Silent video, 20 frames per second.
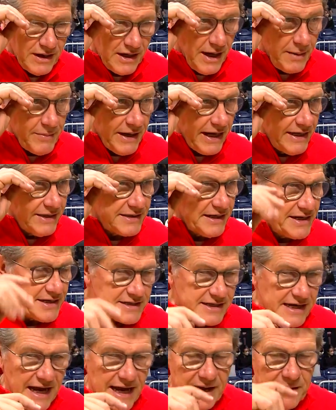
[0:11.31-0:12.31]
coming into
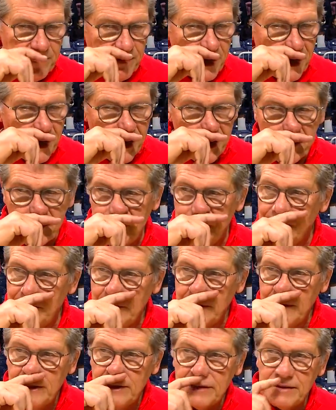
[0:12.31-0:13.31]
this game uh,
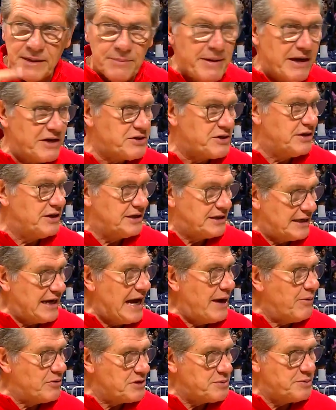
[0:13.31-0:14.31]
to make sure that the
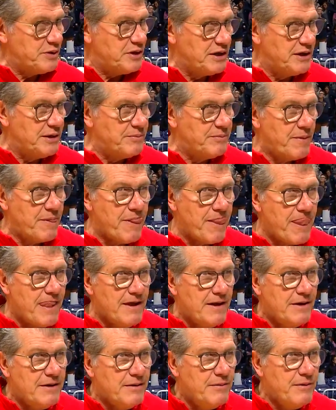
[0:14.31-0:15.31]
game was really
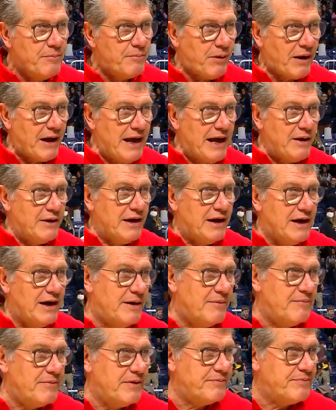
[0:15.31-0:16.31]
played uh,